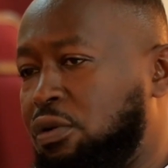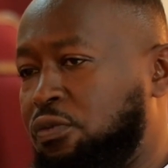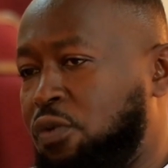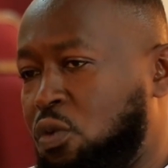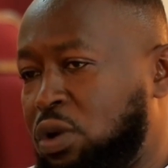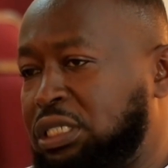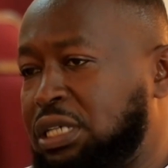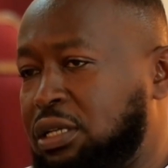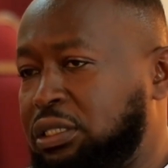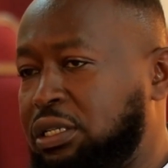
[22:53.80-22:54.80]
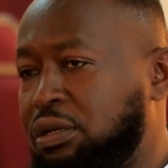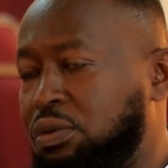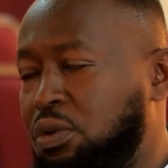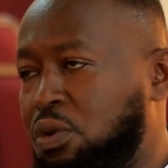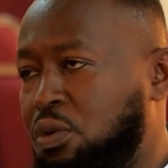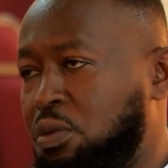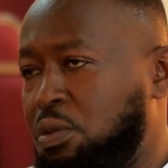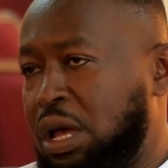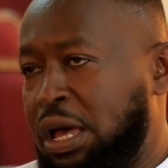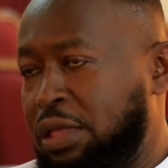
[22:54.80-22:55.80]
for Wisconsin,
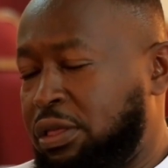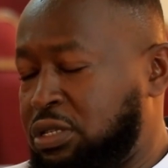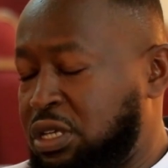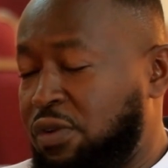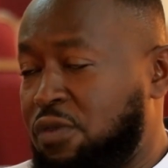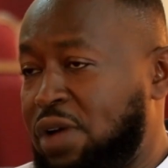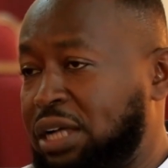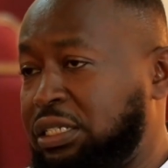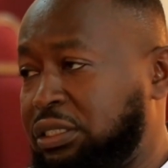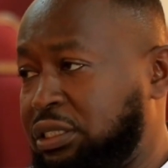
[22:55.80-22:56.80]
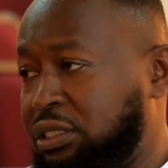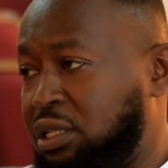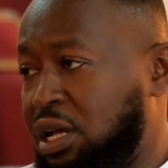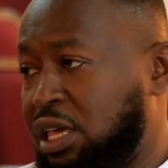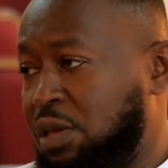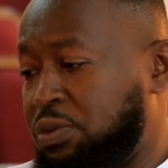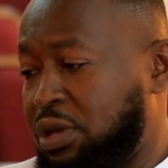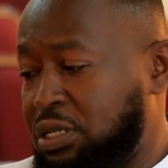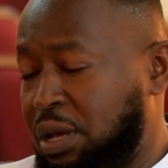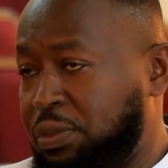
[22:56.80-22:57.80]
there are several factors that keeps
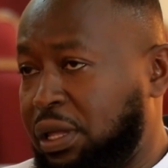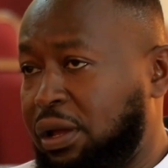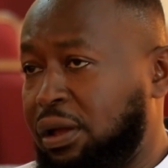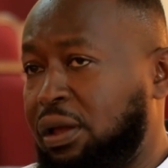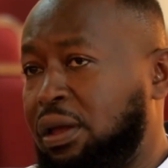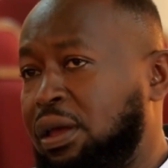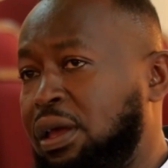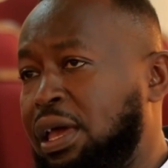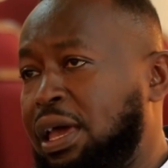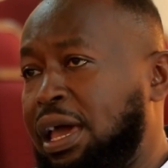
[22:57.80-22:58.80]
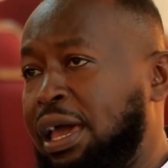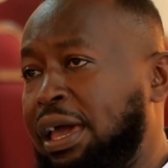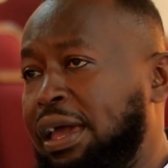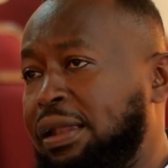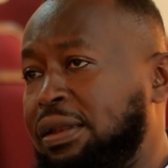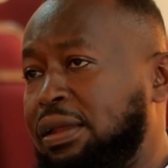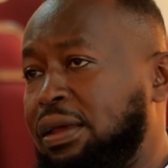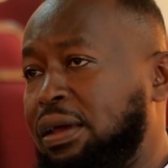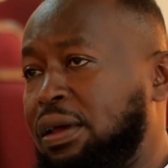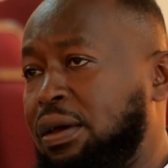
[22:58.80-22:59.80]
us up there, and
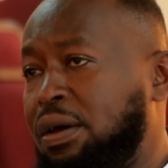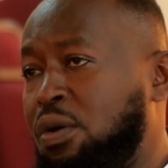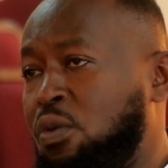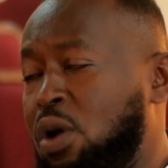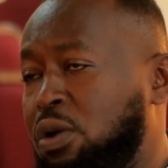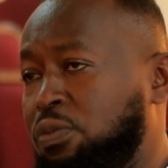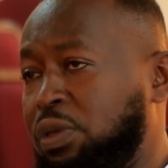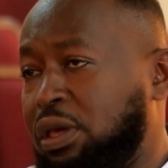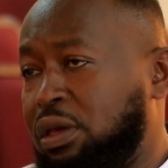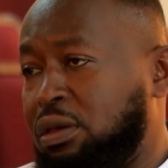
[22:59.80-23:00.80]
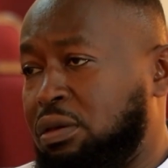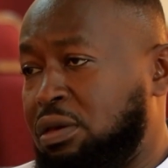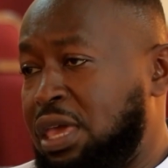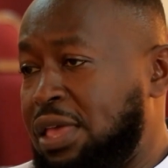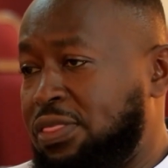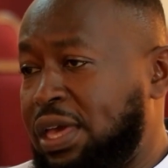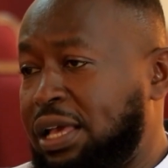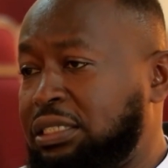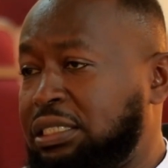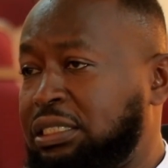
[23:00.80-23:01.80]
one of the key
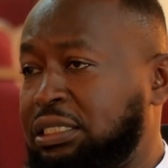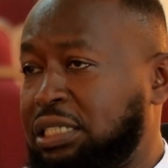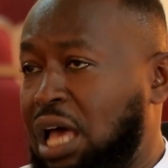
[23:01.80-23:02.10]
things is